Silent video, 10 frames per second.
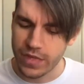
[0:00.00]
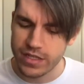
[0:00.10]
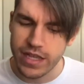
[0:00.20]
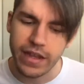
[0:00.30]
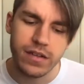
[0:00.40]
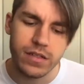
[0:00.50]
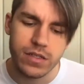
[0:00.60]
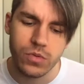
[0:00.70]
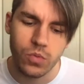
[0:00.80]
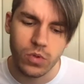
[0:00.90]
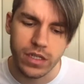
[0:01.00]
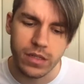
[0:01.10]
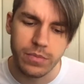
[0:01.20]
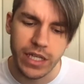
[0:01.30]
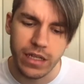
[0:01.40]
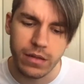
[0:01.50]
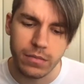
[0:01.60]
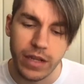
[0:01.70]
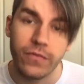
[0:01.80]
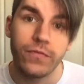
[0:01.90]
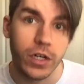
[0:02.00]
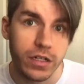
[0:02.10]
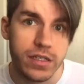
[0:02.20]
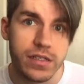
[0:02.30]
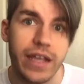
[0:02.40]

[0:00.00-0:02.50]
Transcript: Seconds would be my first,